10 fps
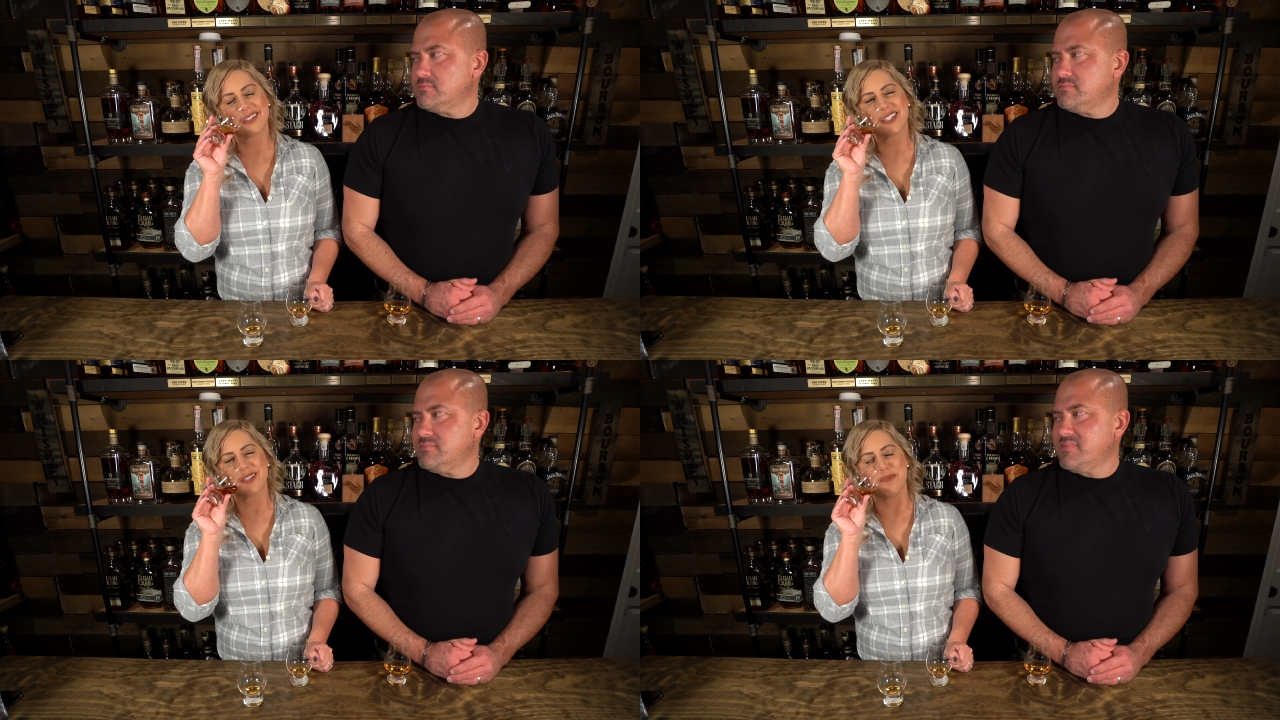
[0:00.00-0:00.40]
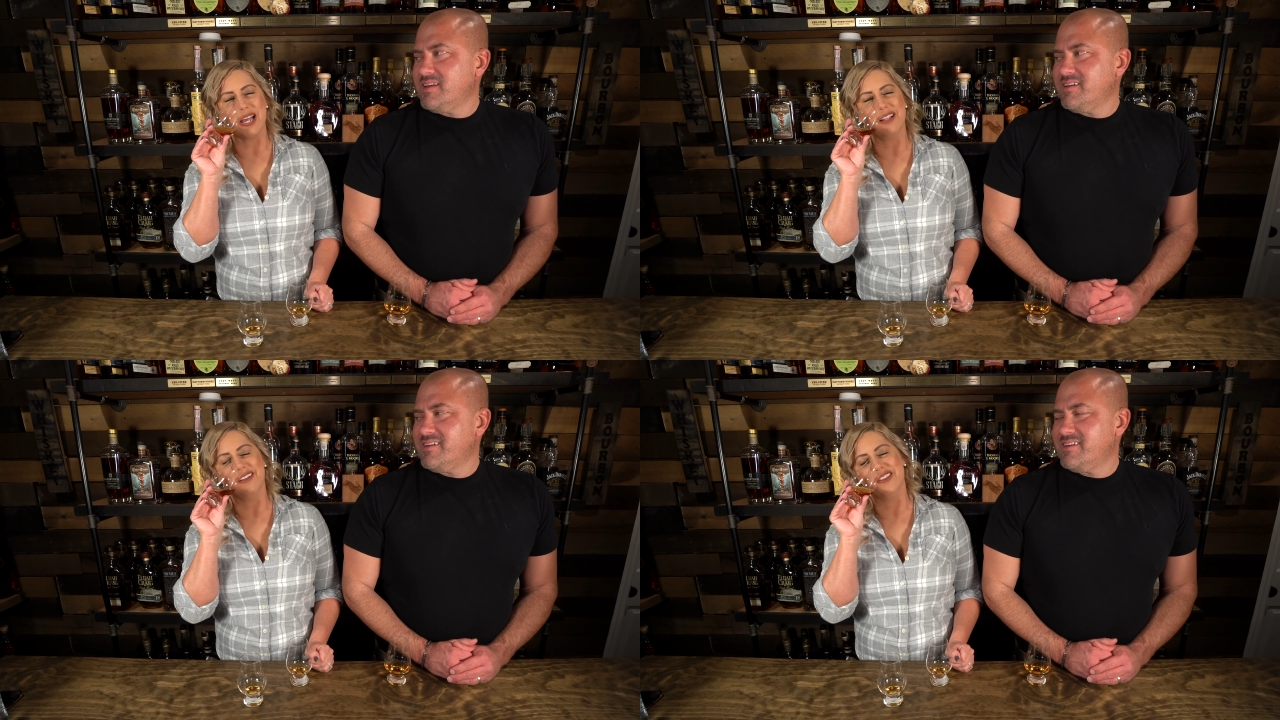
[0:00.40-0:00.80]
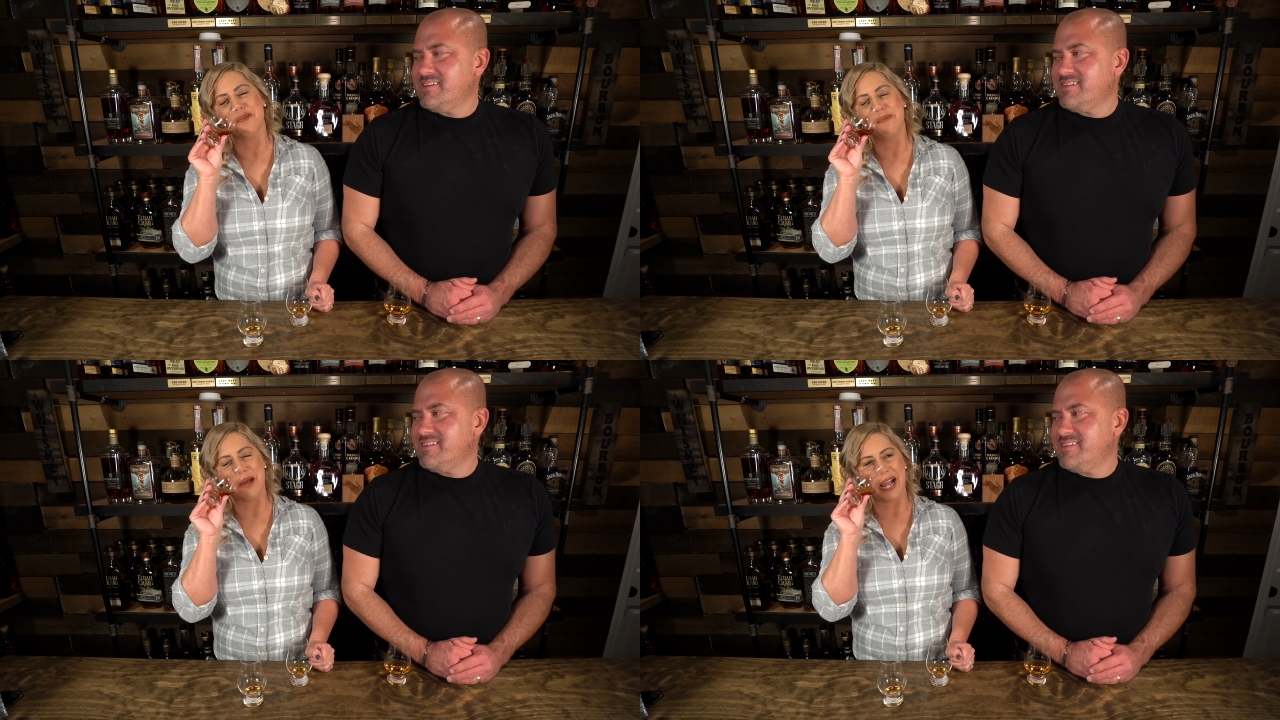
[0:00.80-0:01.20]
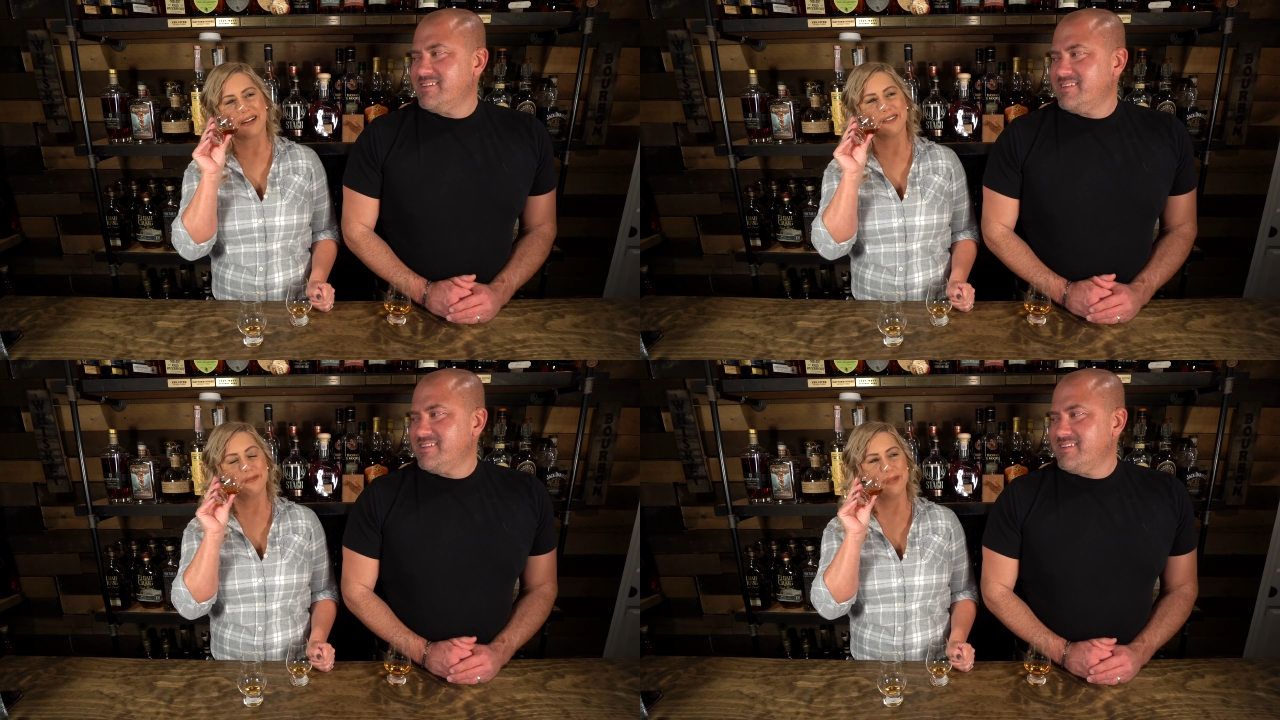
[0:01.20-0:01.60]
Speaker 1: smell in the
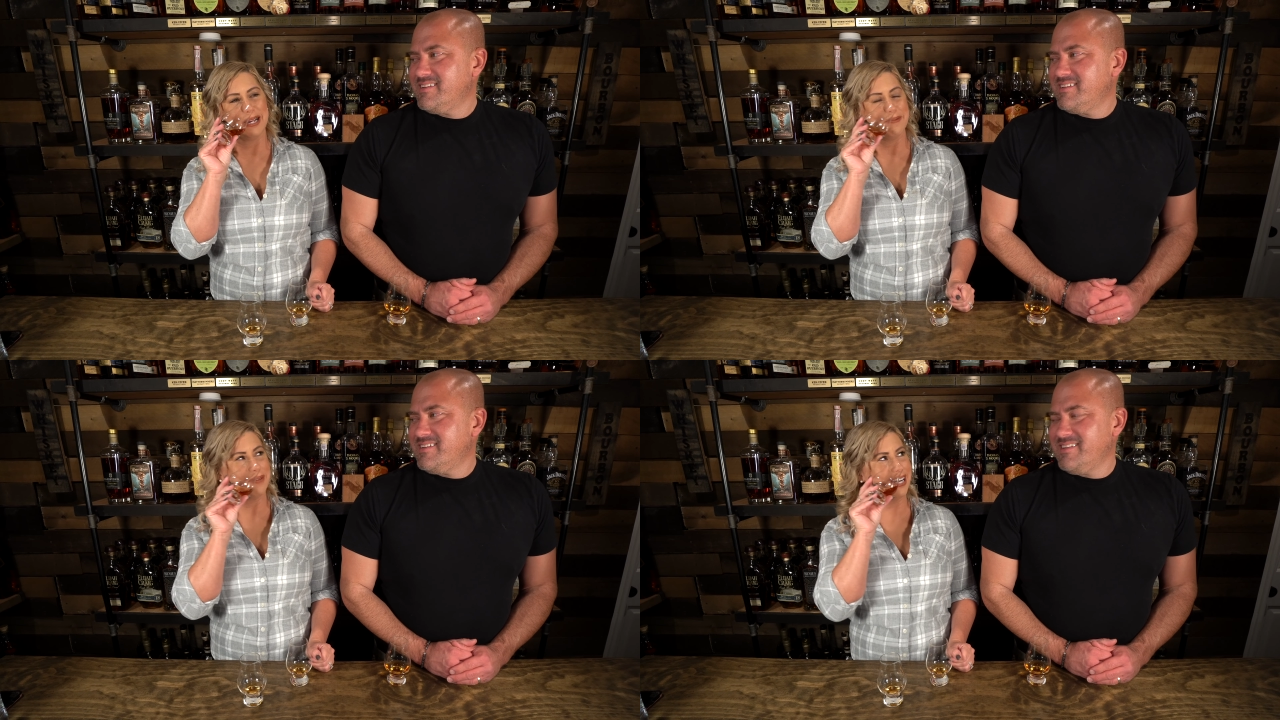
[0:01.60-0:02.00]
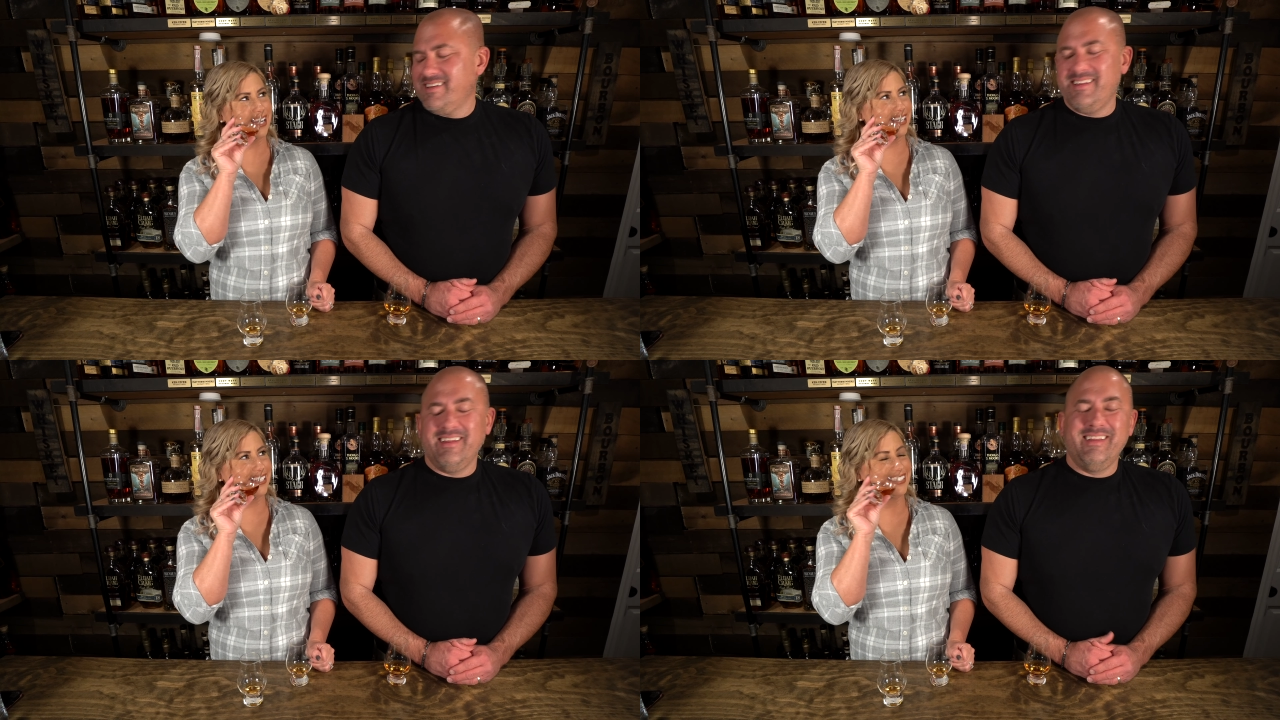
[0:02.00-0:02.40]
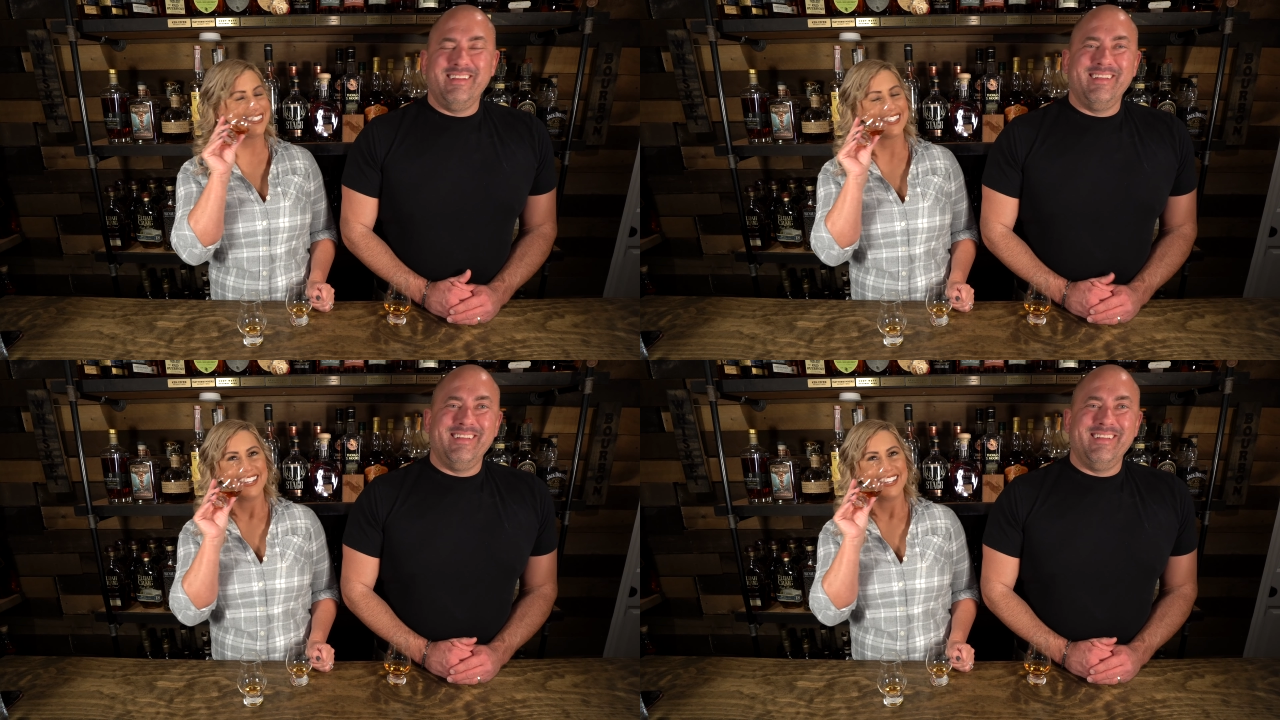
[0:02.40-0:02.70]
back of my mind